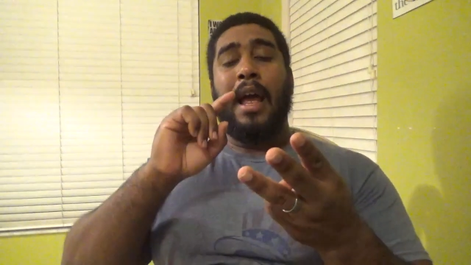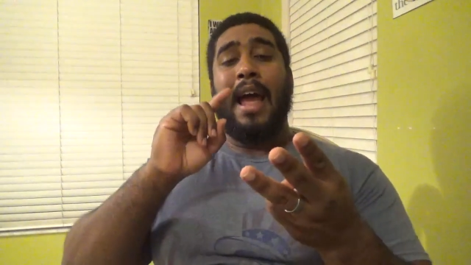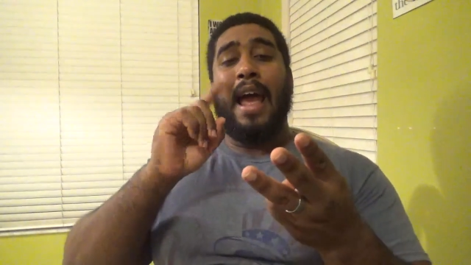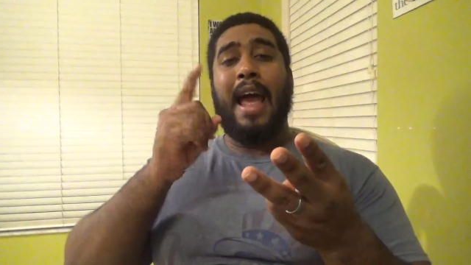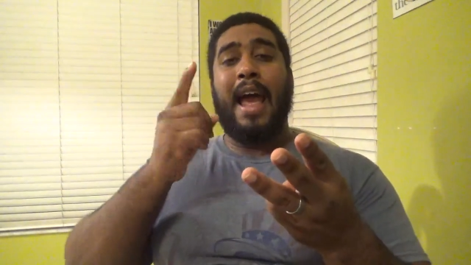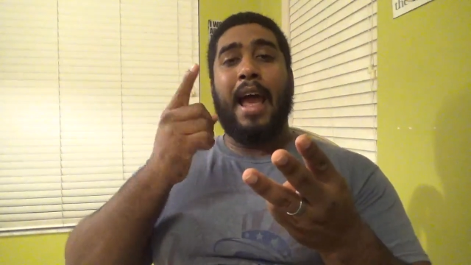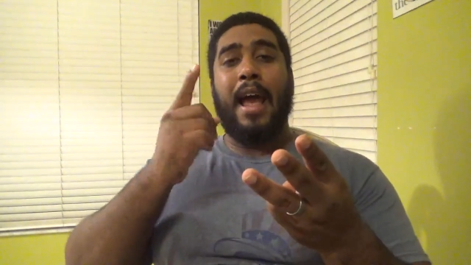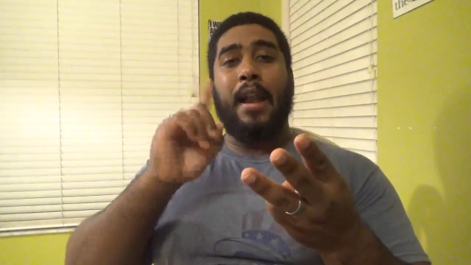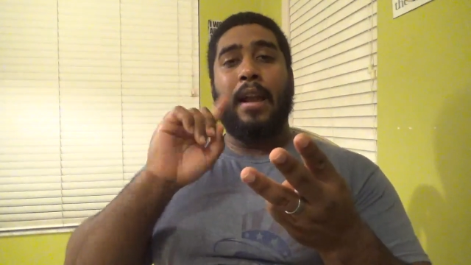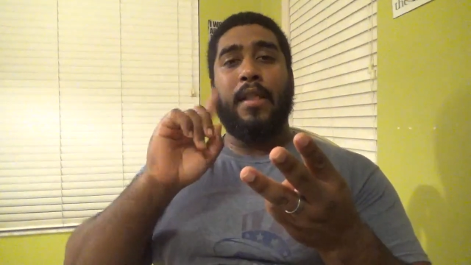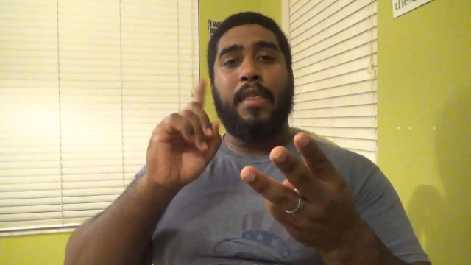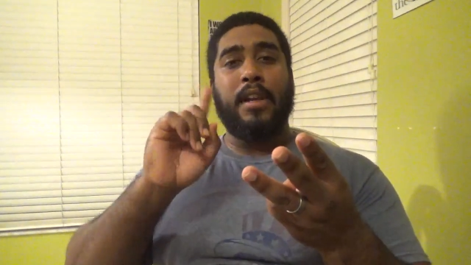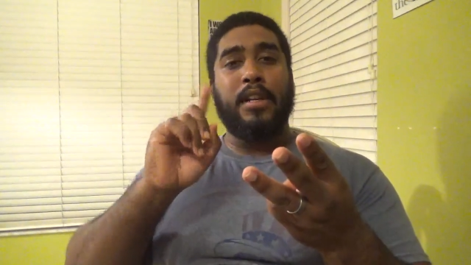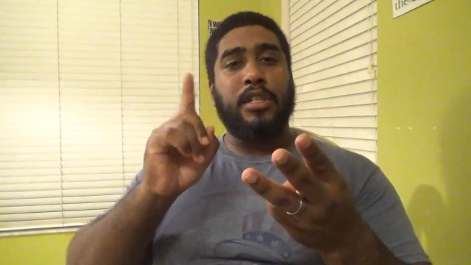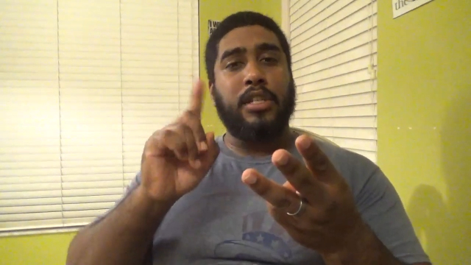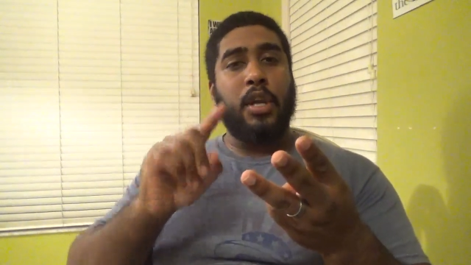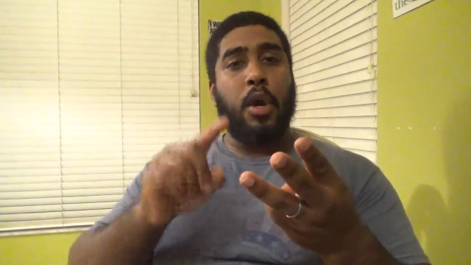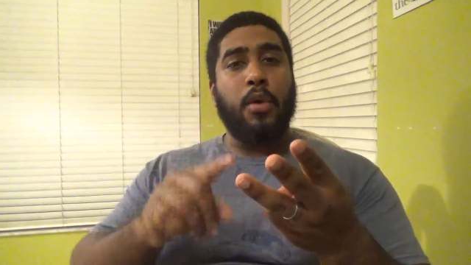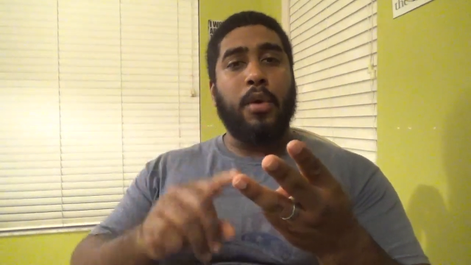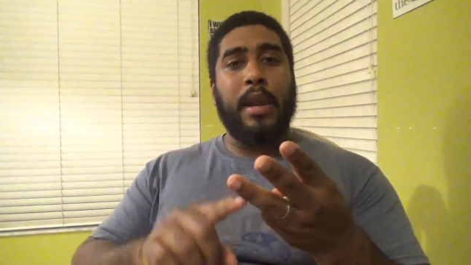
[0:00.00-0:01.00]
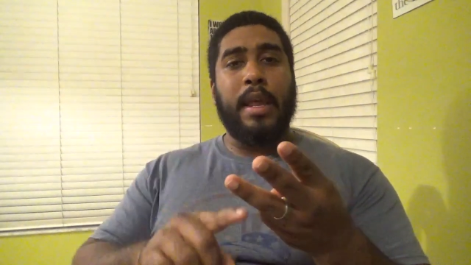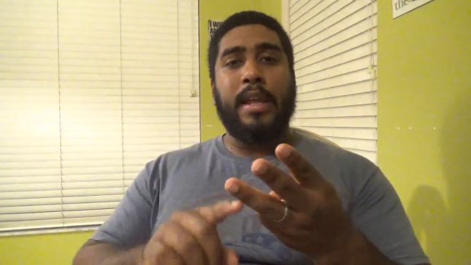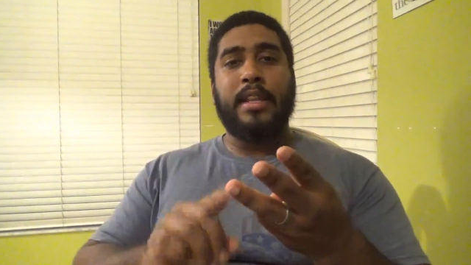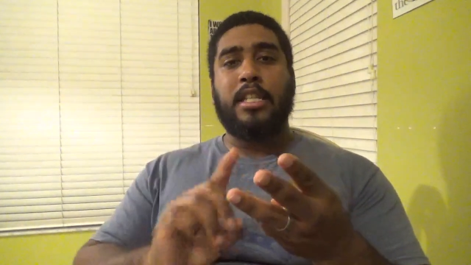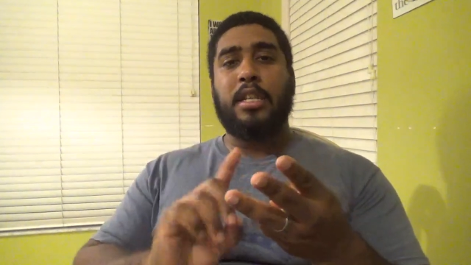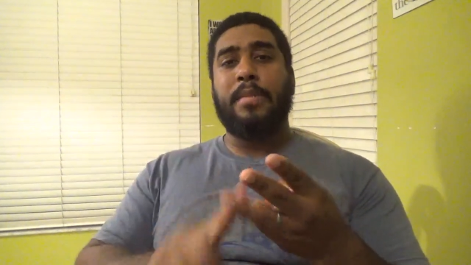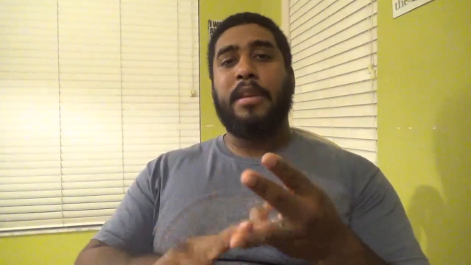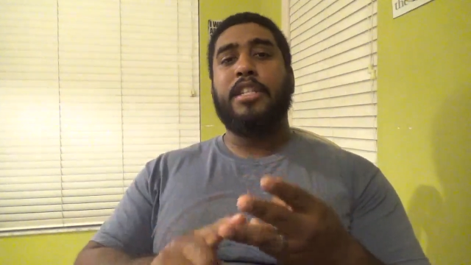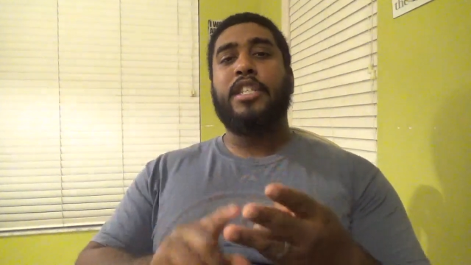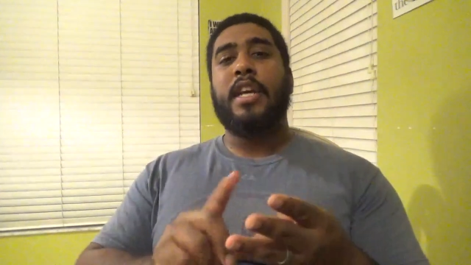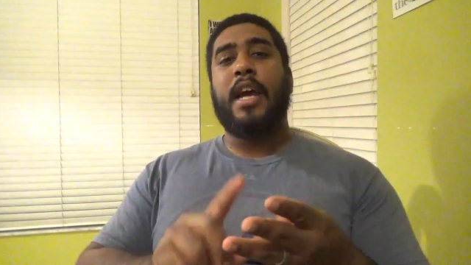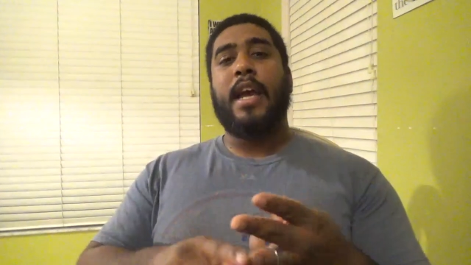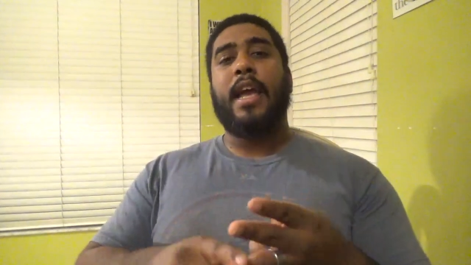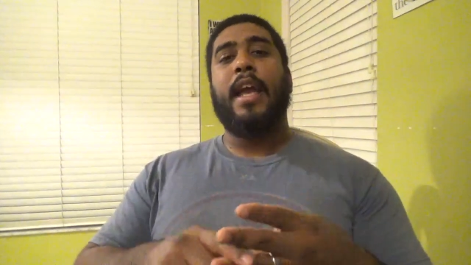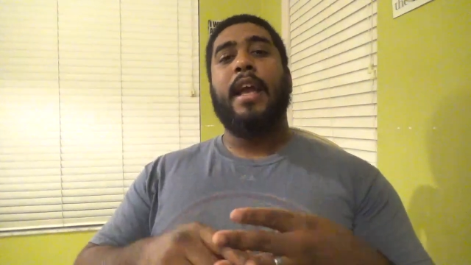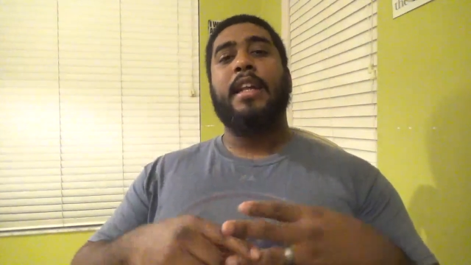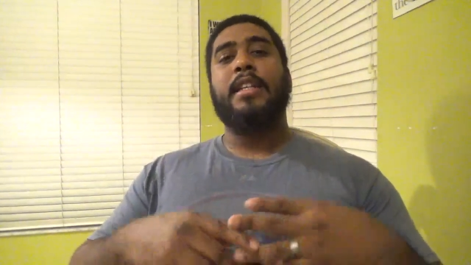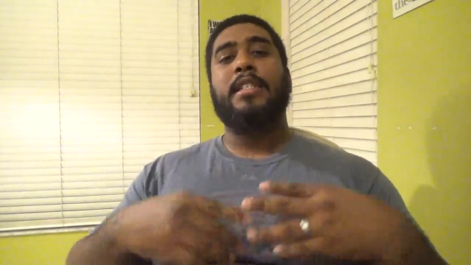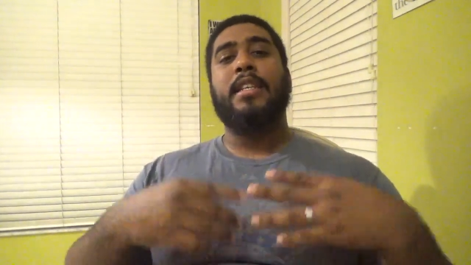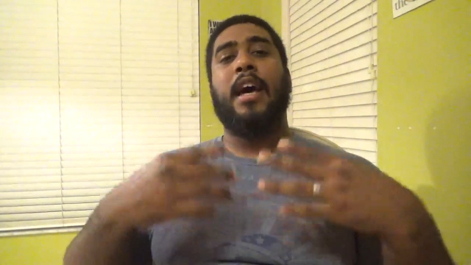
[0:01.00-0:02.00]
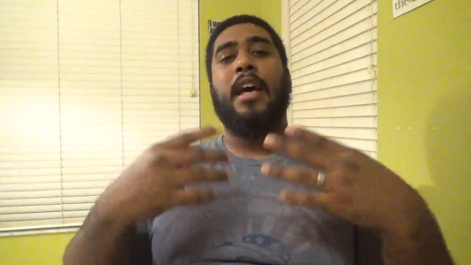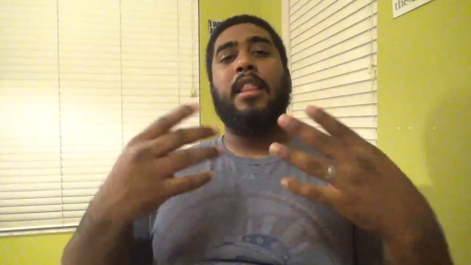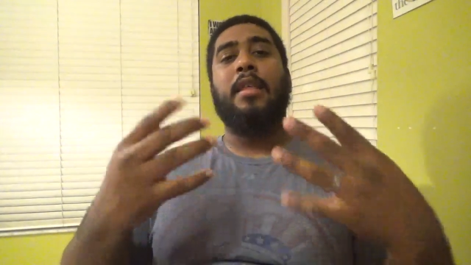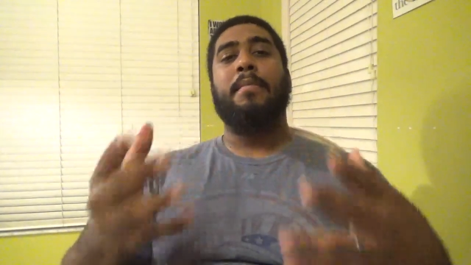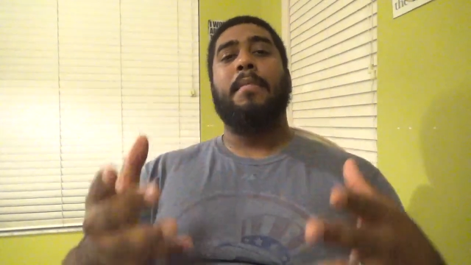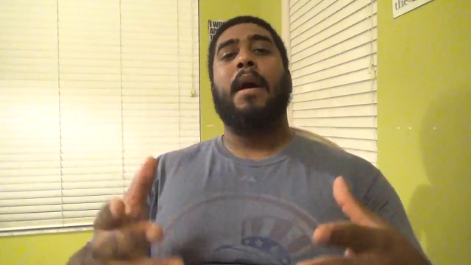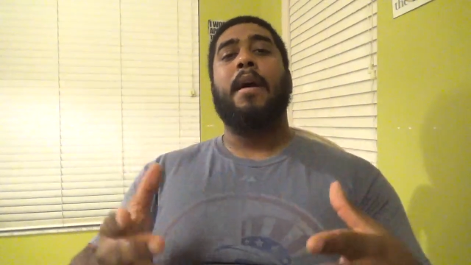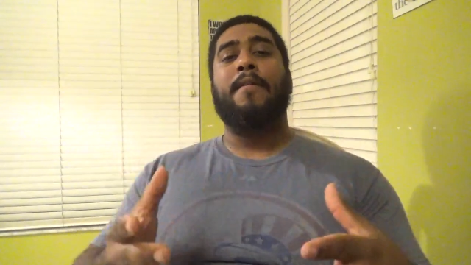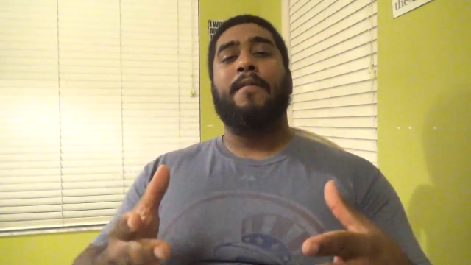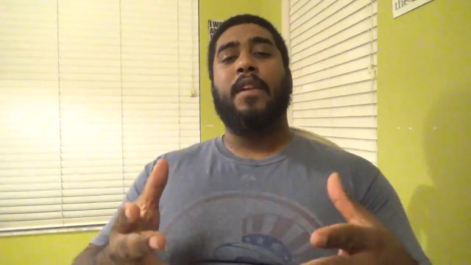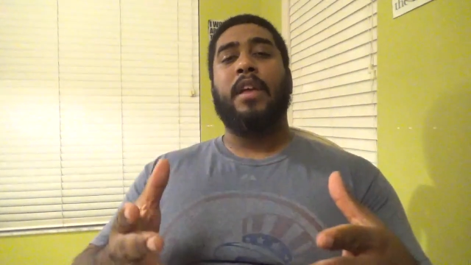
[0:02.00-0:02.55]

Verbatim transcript: and there's no need to be checking inside the